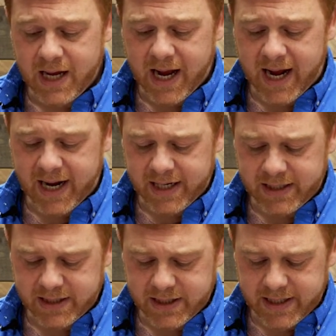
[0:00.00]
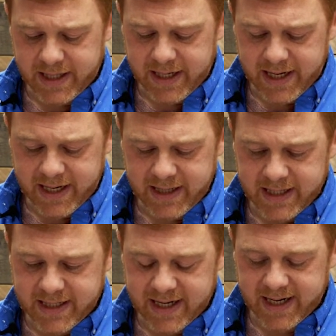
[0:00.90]
And in
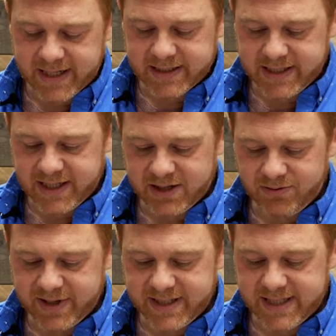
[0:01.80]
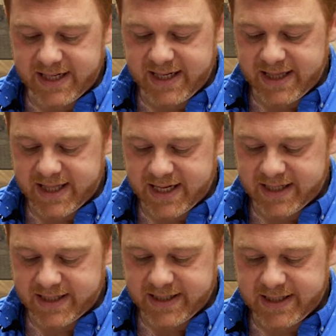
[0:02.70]
the text here, we see
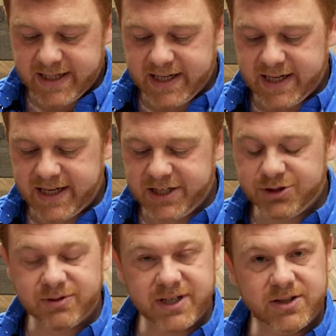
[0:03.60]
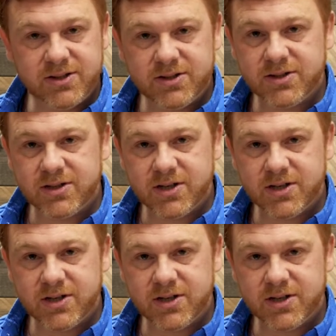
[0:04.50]
that Israel,